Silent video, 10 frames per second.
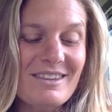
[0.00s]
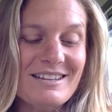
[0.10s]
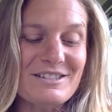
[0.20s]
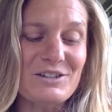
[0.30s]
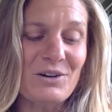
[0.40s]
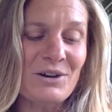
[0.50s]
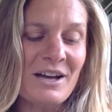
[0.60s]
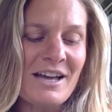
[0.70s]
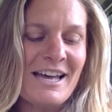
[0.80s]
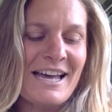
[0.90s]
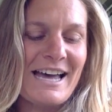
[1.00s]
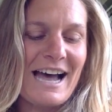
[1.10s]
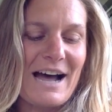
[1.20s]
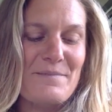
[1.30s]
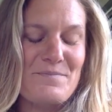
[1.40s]
So
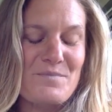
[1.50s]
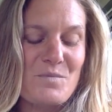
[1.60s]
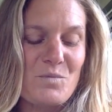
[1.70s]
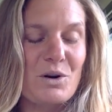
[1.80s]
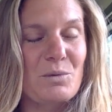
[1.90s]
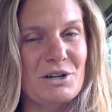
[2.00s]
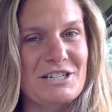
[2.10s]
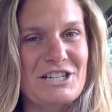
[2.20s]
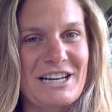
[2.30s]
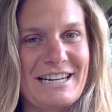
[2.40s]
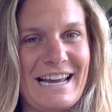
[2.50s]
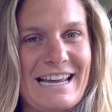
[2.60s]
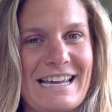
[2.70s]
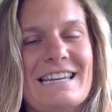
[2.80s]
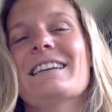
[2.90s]
what I wanted to share
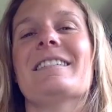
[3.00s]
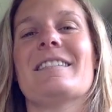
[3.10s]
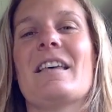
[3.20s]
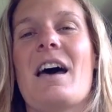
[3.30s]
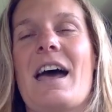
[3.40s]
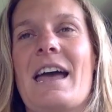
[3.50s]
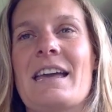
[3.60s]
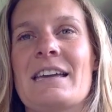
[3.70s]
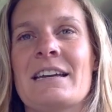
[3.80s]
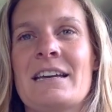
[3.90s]
today is a